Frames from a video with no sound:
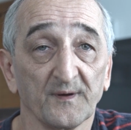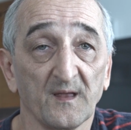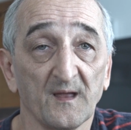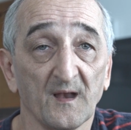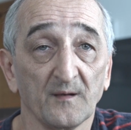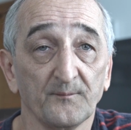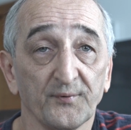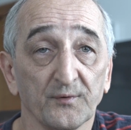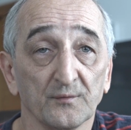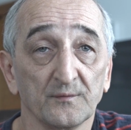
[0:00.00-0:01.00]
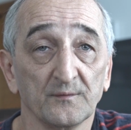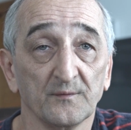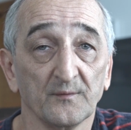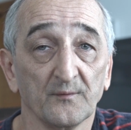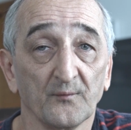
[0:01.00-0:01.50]
help you
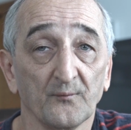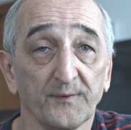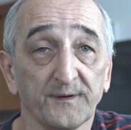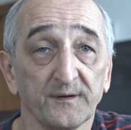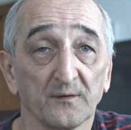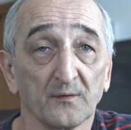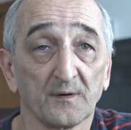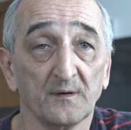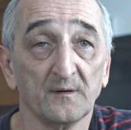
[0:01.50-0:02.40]
with your